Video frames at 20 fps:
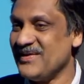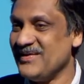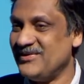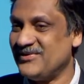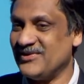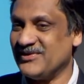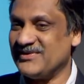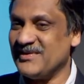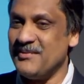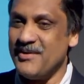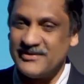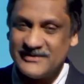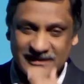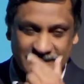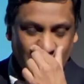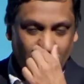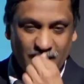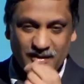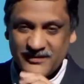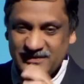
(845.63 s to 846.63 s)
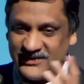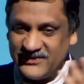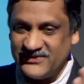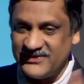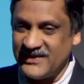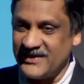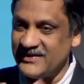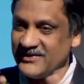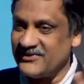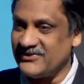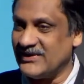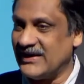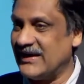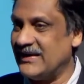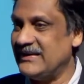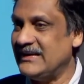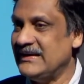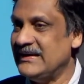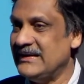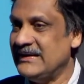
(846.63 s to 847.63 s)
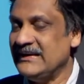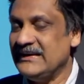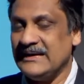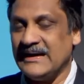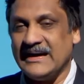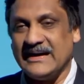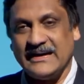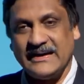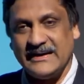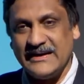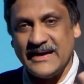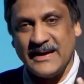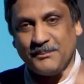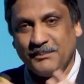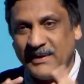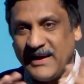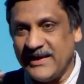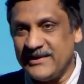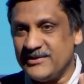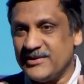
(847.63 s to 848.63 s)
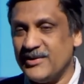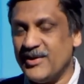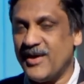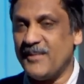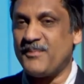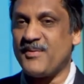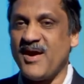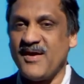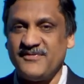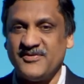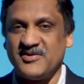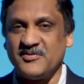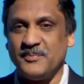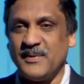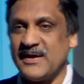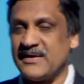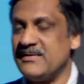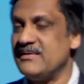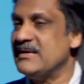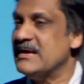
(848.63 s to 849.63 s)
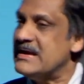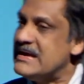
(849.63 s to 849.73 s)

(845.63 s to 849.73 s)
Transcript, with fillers: So somehow there's all of these things applied to nonprofits, but